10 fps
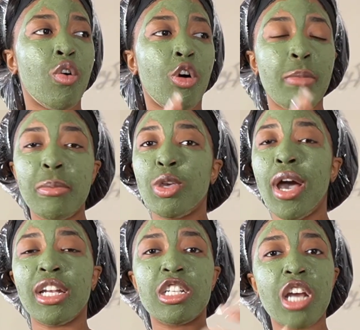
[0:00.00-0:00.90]
or maybe you
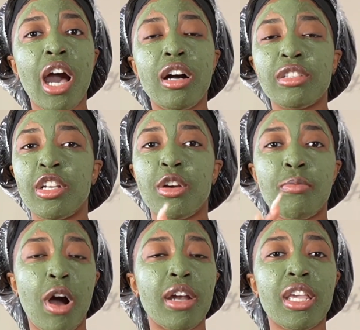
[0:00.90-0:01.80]
had a child and your
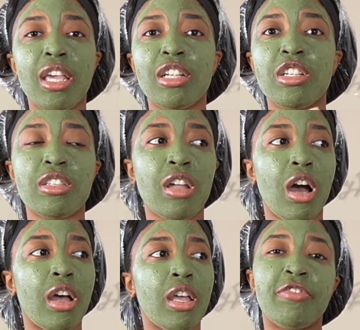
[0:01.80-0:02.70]
body is just
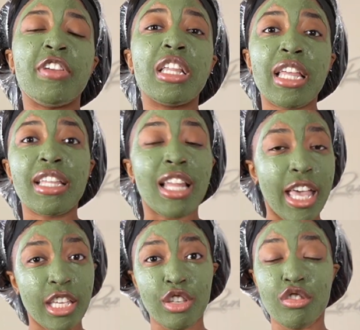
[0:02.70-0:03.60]
not feeling
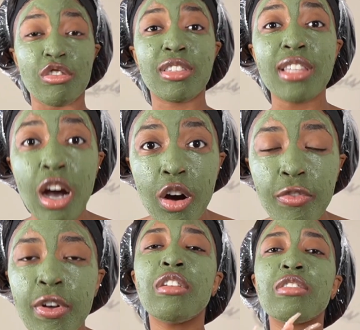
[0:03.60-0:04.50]
like
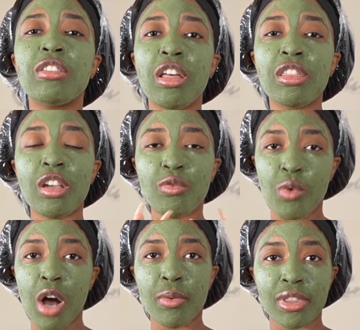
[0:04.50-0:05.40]
yourself. There's nothing
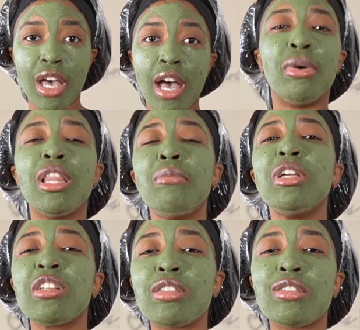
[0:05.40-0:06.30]
wrong with that. But let me
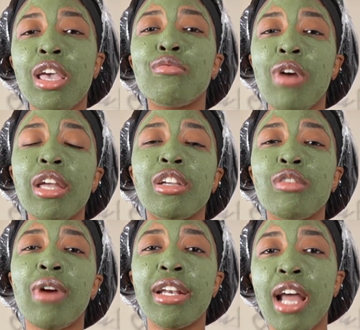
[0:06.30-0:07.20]
just say right here,
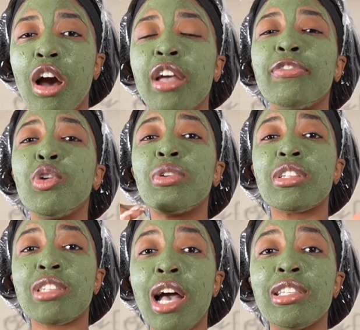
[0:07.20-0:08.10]
right now, if you
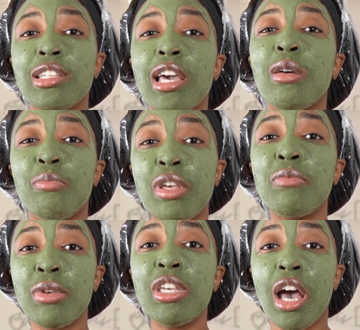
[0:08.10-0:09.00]
decide to get a
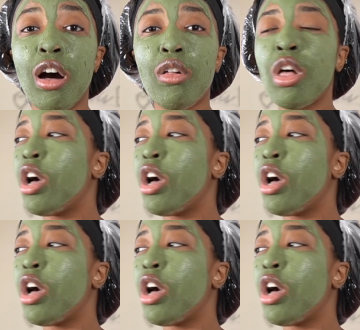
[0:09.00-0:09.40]
BBL,